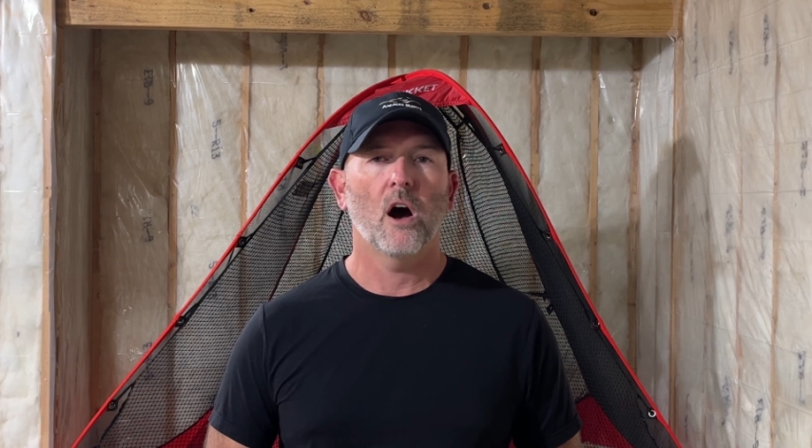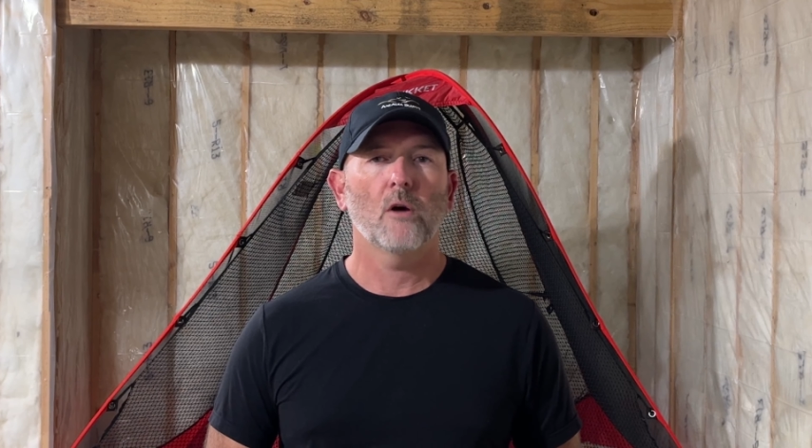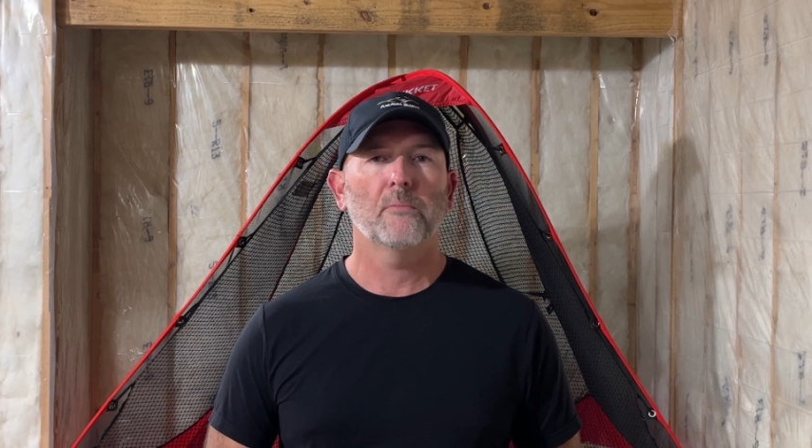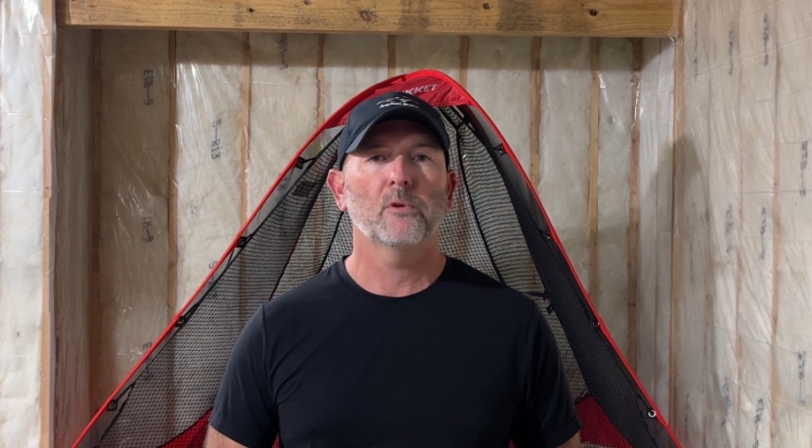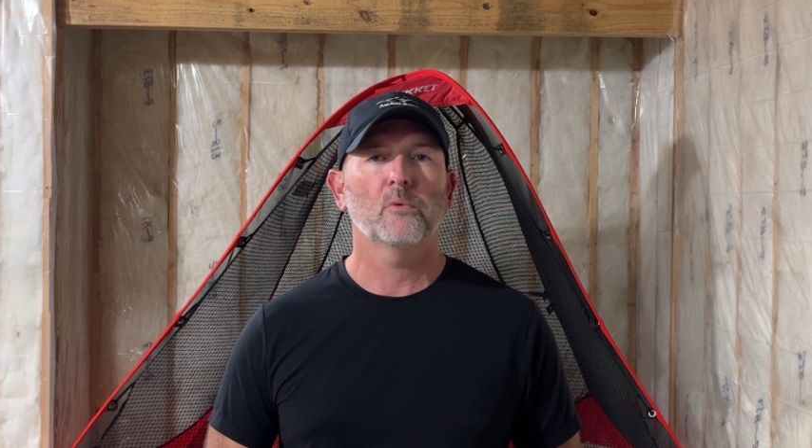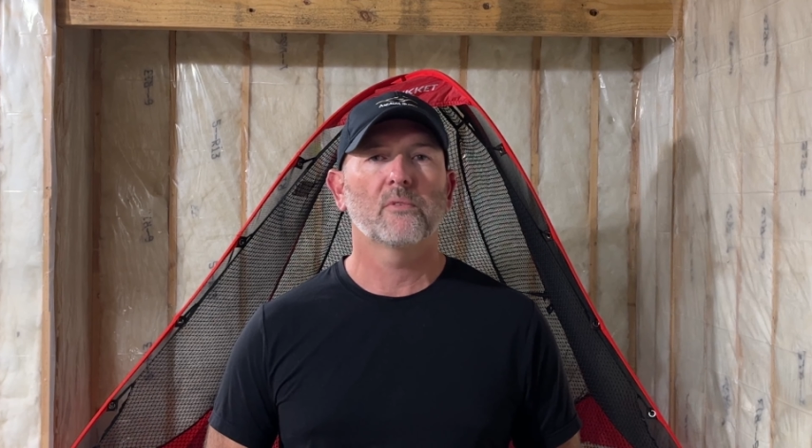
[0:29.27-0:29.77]
I'll
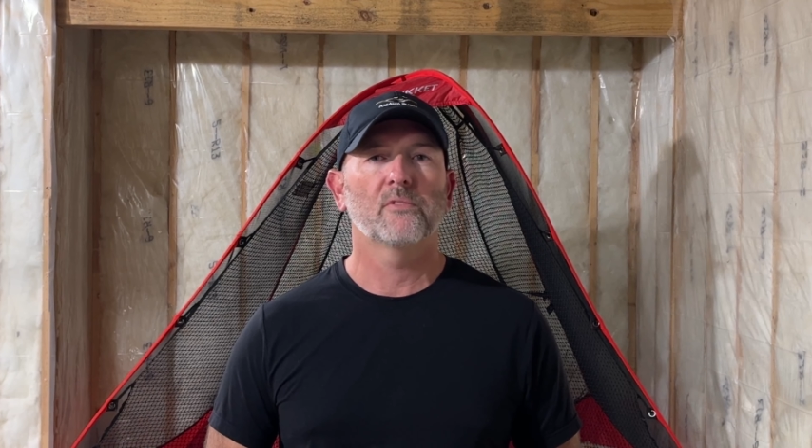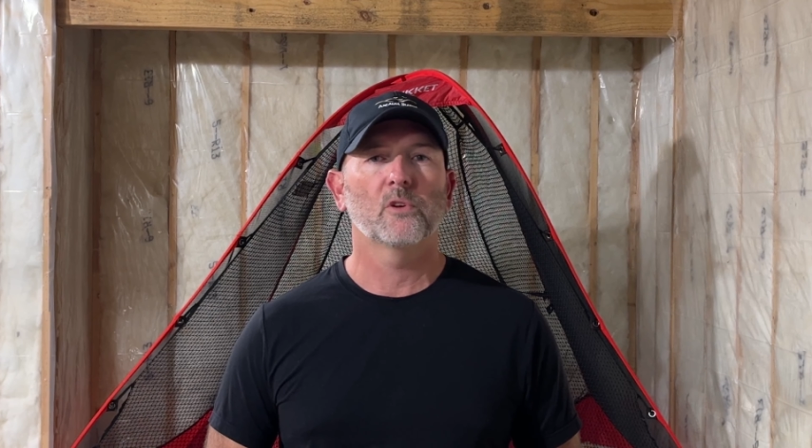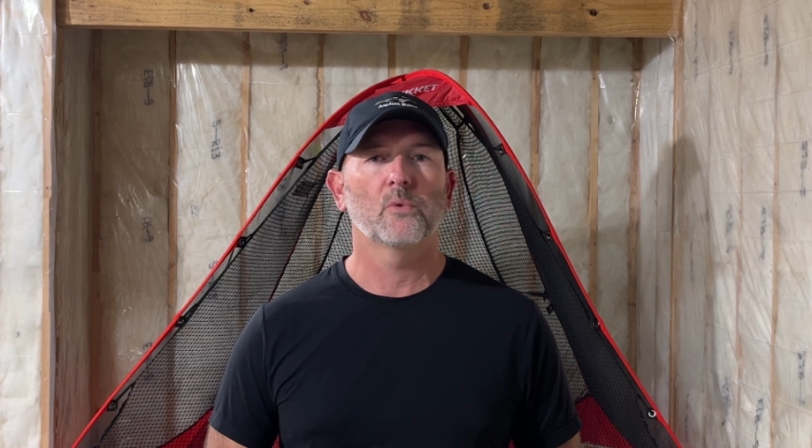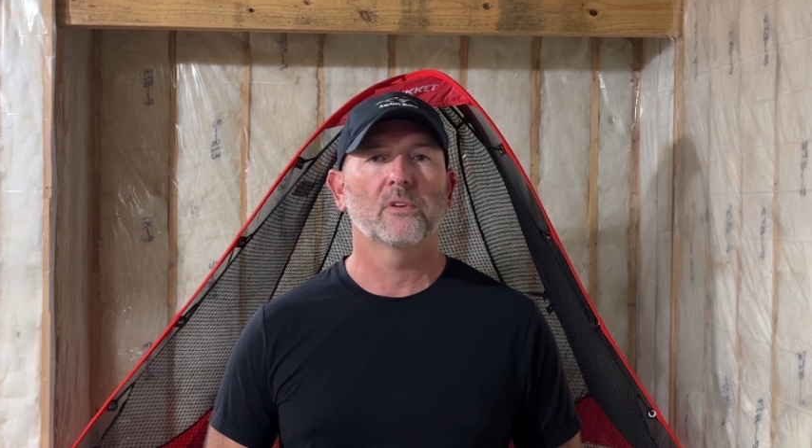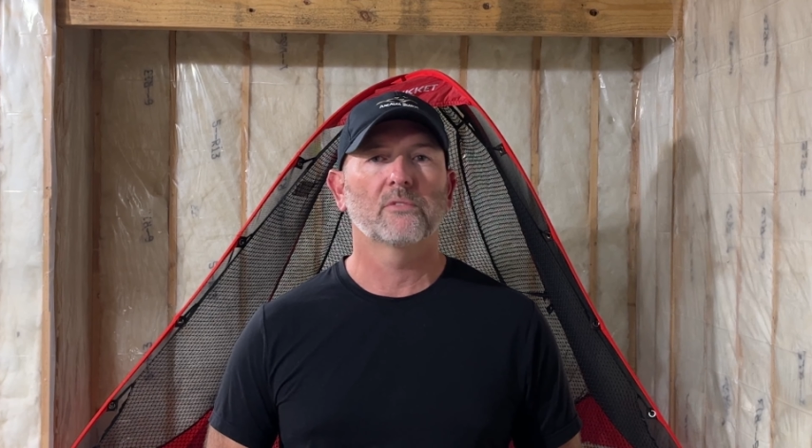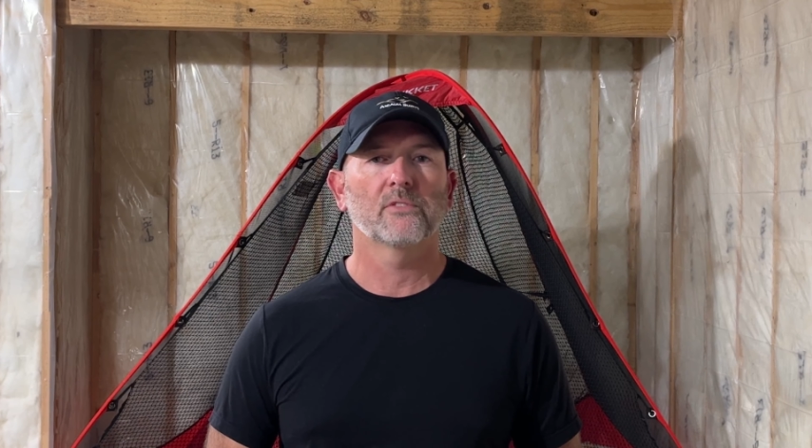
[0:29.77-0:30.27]
be
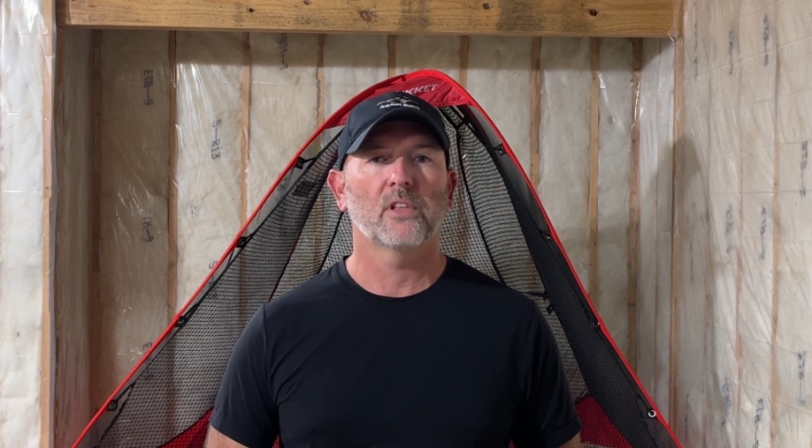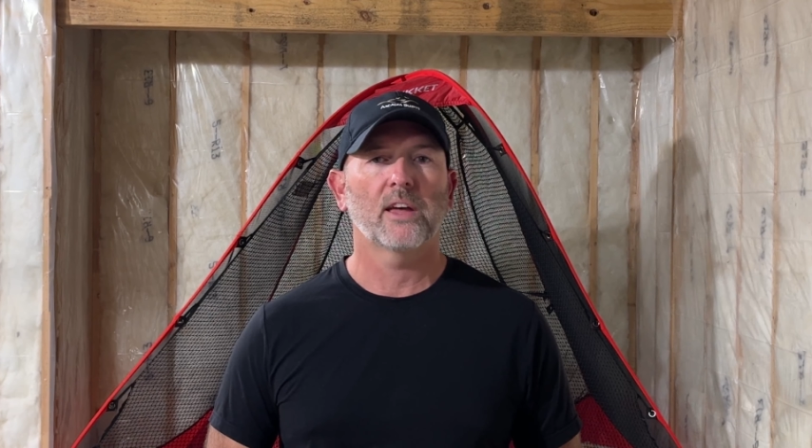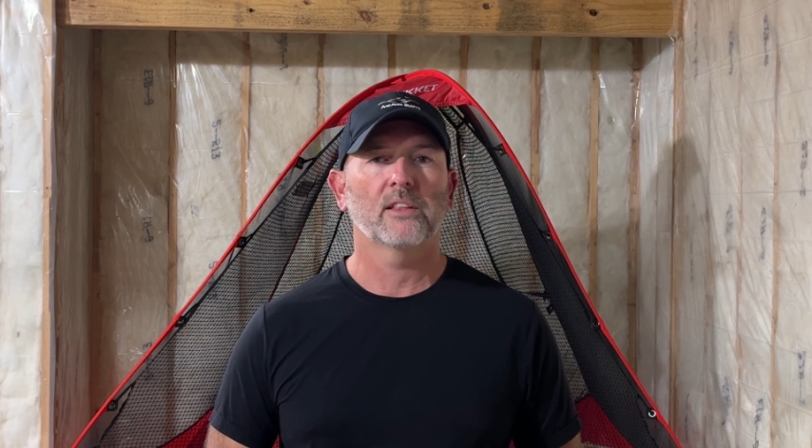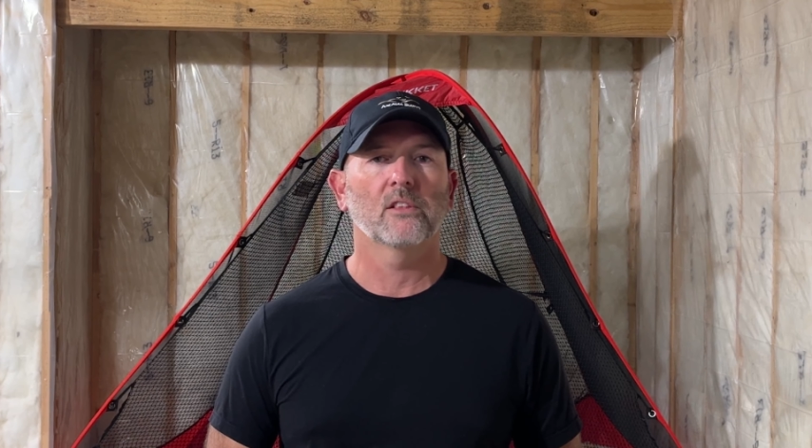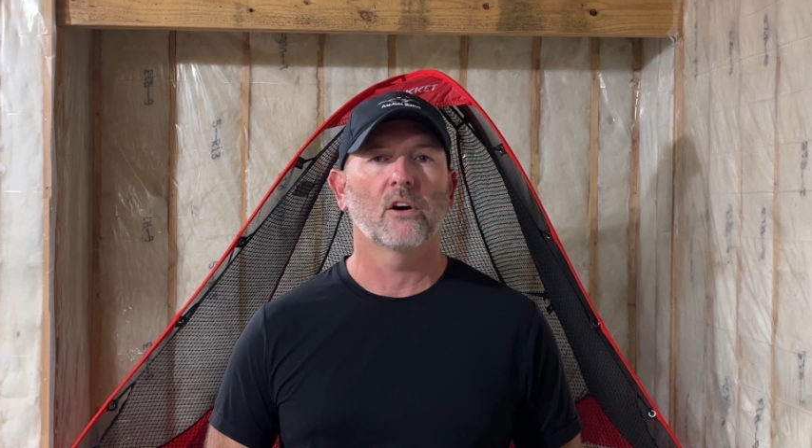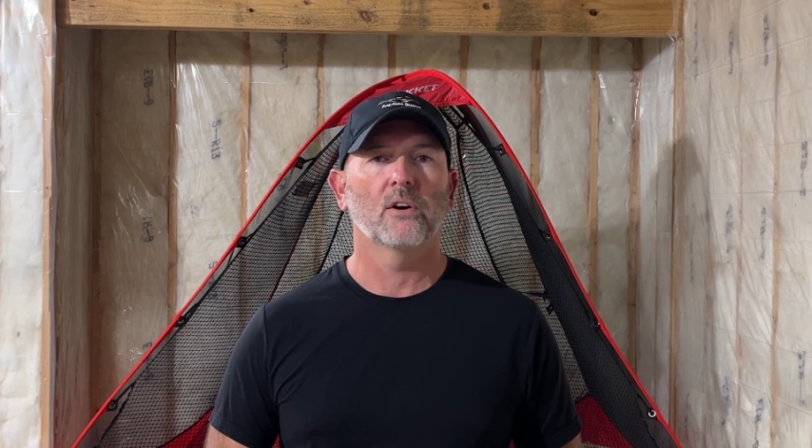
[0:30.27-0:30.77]
reviewing
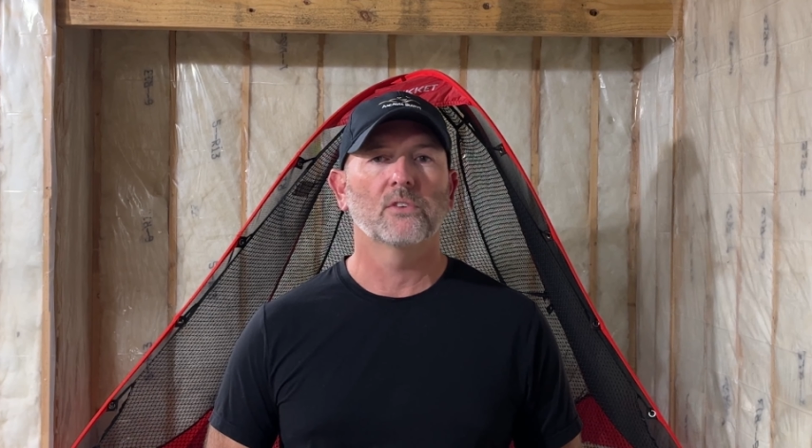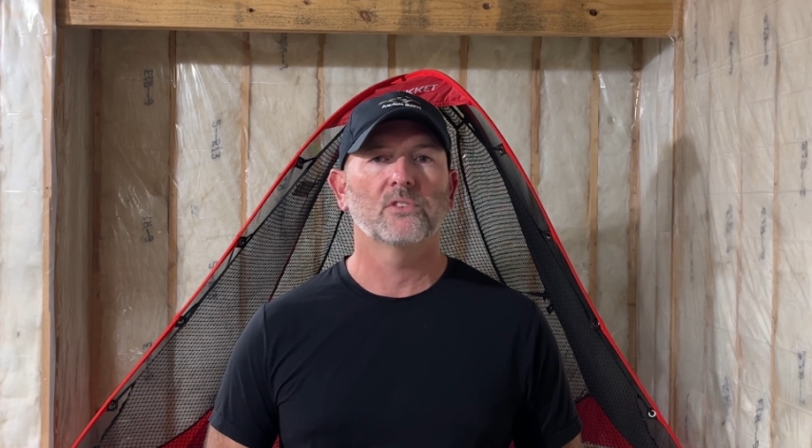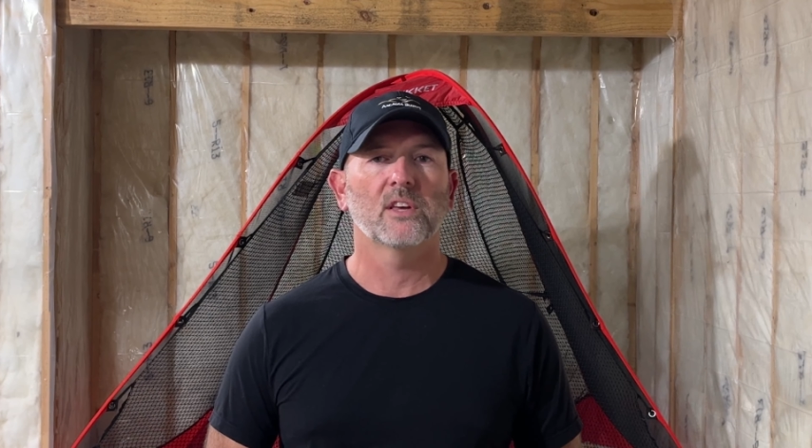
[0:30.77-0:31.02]
flight laws